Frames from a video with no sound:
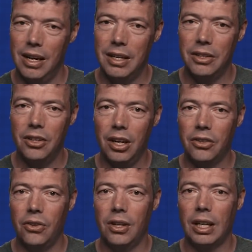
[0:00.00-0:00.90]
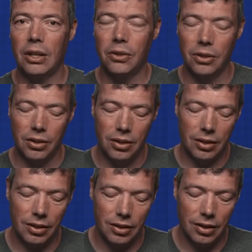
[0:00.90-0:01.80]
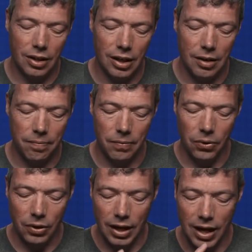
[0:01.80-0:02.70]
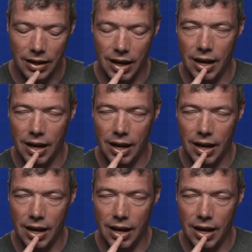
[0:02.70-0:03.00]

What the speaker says: An inductor you can look at